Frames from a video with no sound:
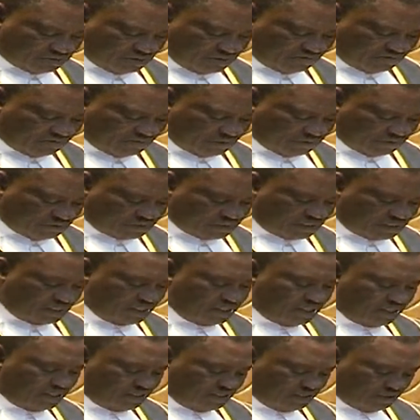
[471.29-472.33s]
to enforce
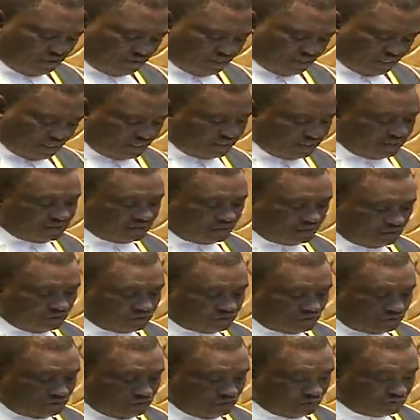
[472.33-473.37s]
the order."
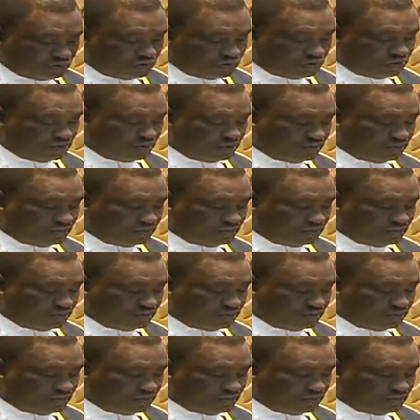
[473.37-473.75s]
Close the quote.